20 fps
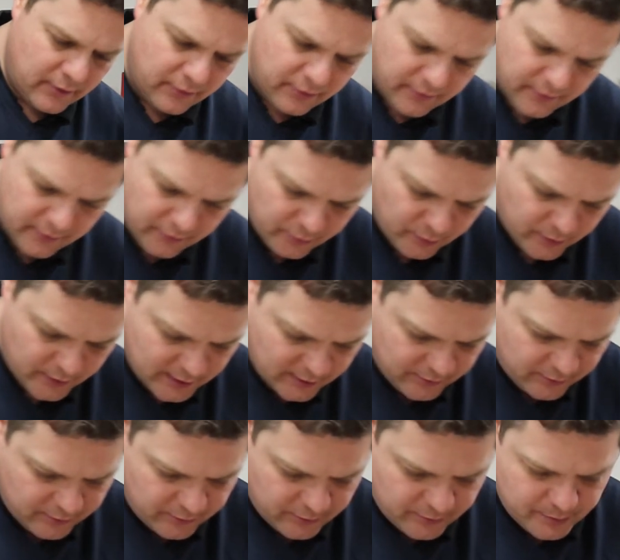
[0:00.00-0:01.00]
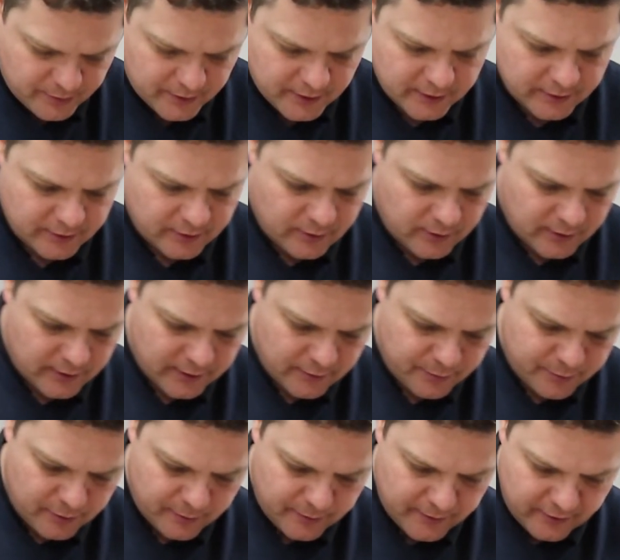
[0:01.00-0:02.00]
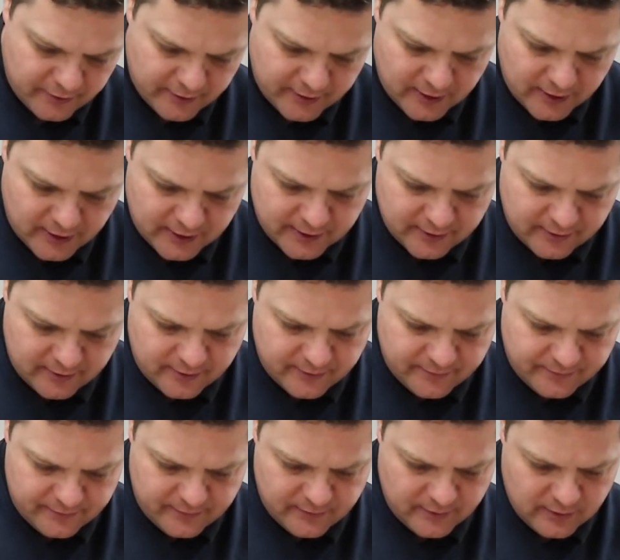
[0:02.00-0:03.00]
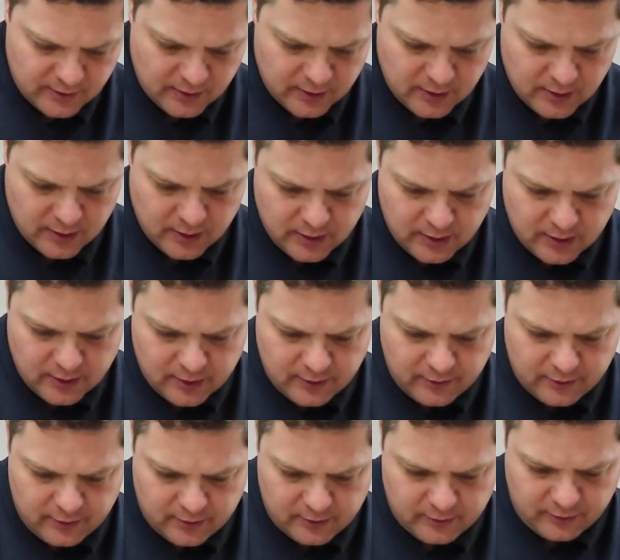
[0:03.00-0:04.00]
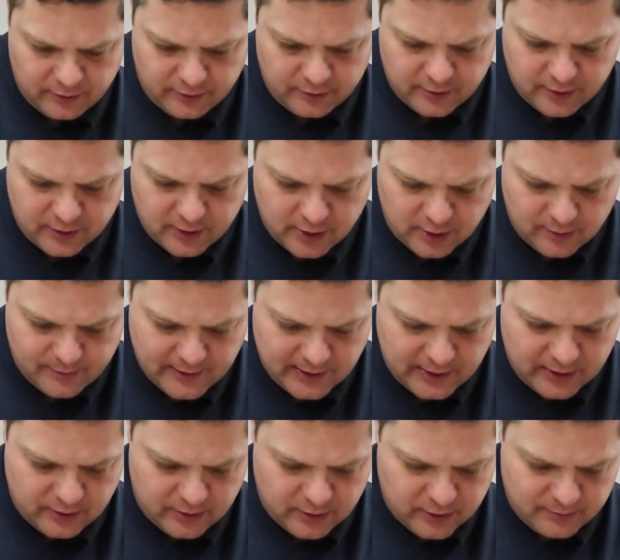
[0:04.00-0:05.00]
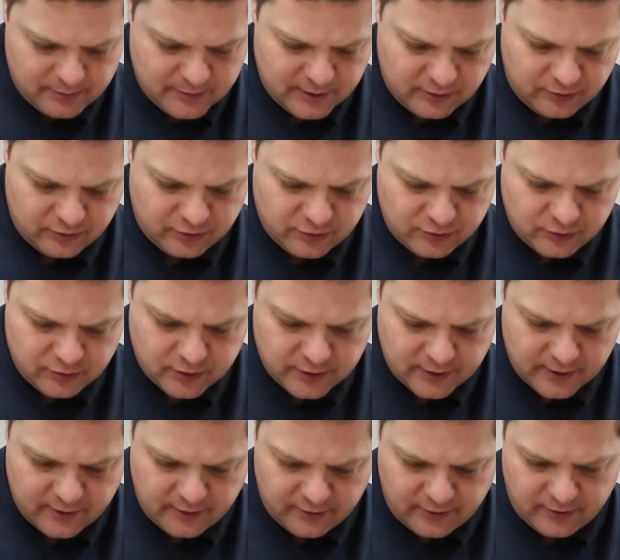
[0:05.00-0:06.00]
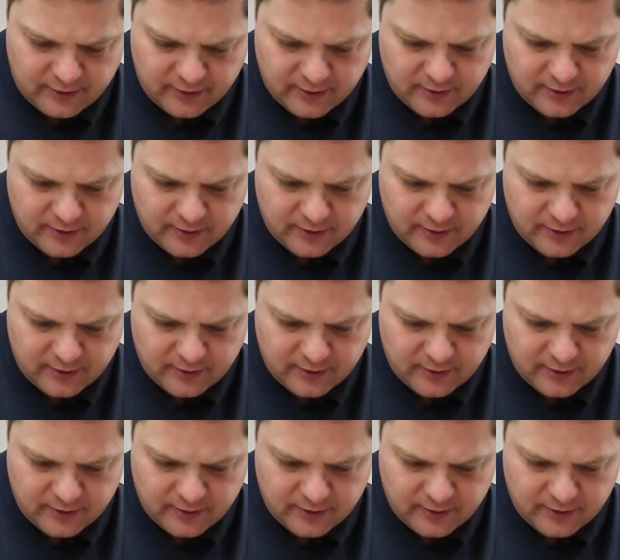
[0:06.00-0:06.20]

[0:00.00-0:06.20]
So this one hasn't spread quite as properly as I'd like. I'm just going to go back on and make sure that it's